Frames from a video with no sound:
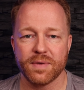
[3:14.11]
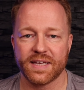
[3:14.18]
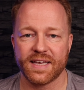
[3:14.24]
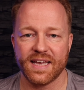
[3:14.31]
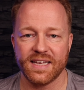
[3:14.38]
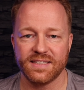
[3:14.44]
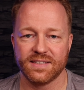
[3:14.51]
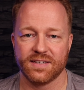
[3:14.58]
a
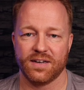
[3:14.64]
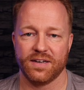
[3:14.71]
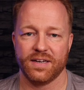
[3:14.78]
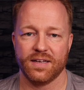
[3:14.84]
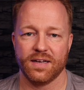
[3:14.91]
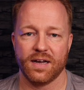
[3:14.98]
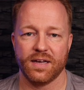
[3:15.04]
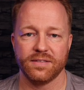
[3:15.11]
case kind
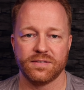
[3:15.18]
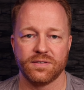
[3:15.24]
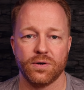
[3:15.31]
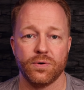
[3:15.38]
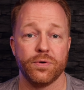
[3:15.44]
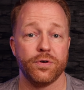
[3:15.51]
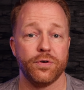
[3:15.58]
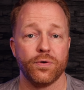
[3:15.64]
of guy,
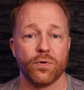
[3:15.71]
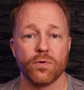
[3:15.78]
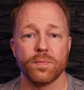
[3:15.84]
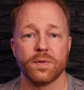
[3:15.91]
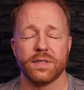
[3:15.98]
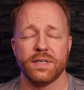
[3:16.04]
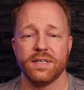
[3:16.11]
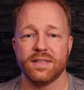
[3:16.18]
so
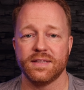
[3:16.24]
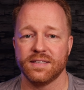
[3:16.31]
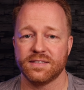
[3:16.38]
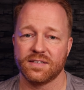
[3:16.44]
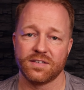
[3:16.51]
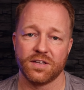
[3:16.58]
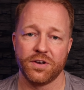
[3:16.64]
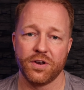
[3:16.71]
normally this
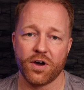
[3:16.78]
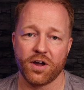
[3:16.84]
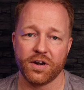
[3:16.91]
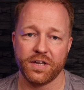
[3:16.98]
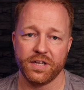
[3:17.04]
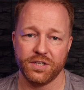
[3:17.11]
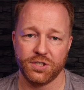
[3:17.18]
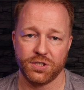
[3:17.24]
is a
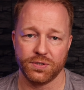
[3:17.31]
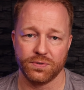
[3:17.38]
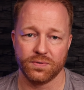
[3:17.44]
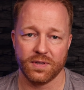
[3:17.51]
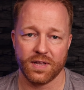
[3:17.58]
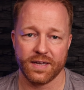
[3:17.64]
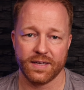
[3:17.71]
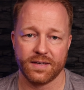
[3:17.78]
non-issue,
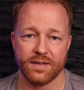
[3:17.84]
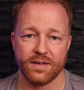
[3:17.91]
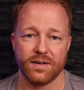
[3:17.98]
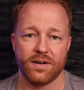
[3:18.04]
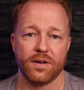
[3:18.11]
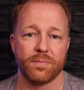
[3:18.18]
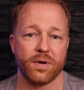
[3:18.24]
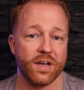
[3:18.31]
like
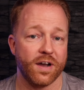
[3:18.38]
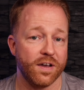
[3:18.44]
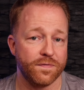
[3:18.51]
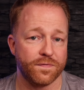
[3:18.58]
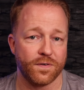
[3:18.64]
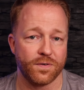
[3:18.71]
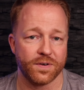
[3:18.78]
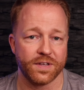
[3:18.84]
on my
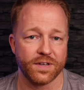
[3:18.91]
iPhone